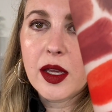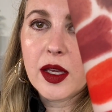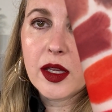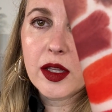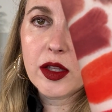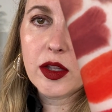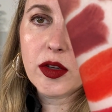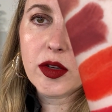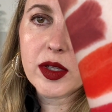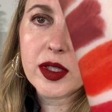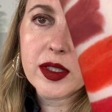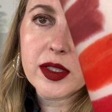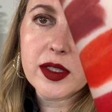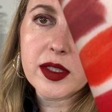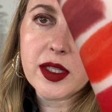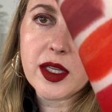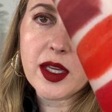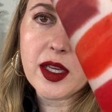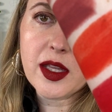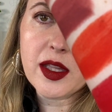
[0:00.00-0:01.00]
And you can
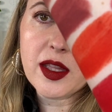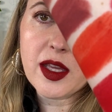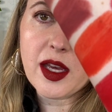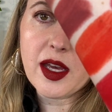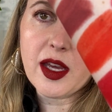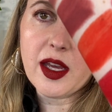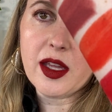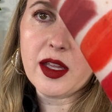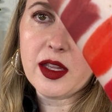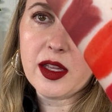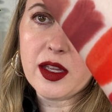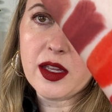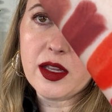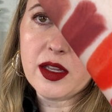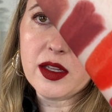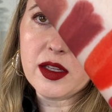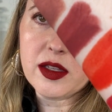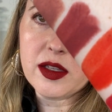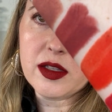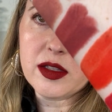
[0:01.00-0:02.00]
see that it
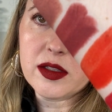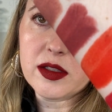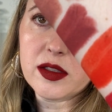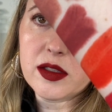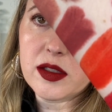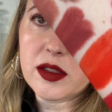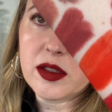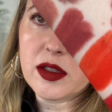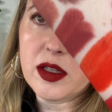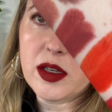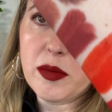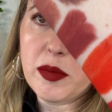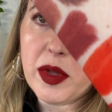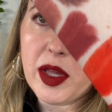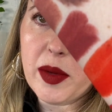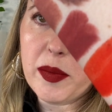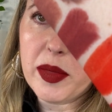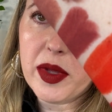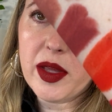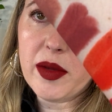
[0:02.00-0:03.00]
is gonna be
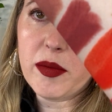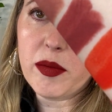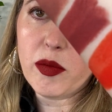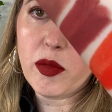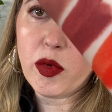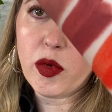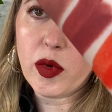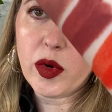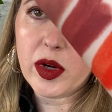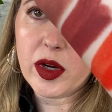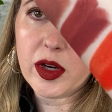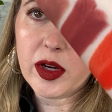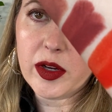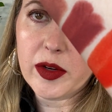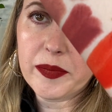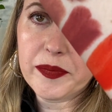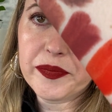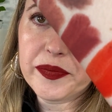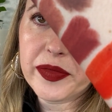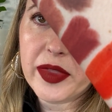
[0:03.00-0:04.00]
a bit
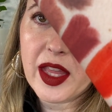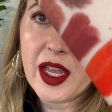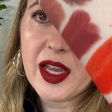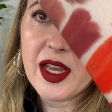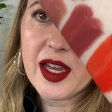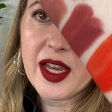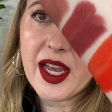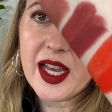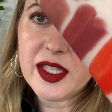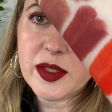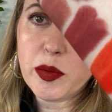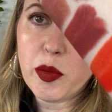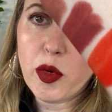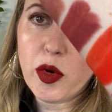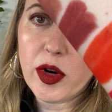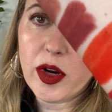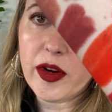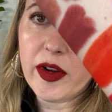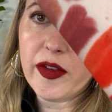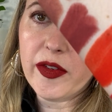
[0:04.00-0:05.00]
more, has
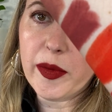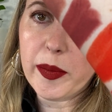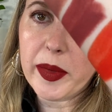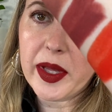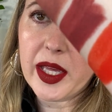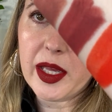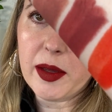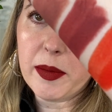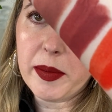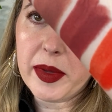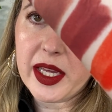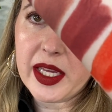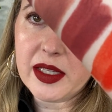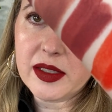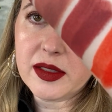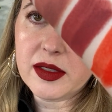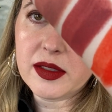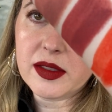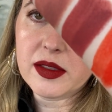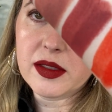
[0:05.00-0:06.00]
more of a pink
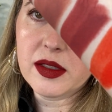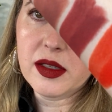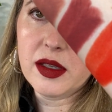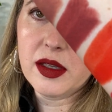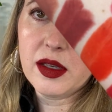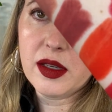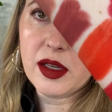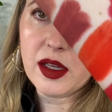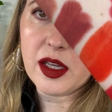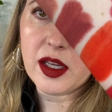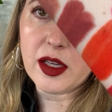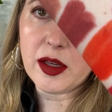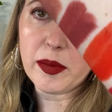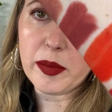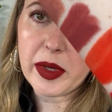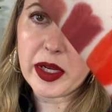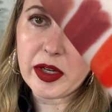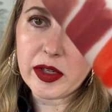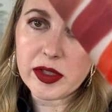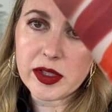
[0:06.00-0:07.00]
base in
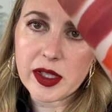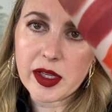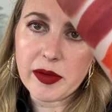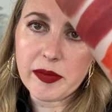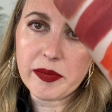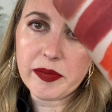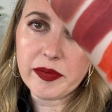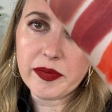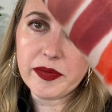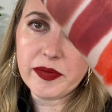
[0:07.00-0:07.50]
comparison.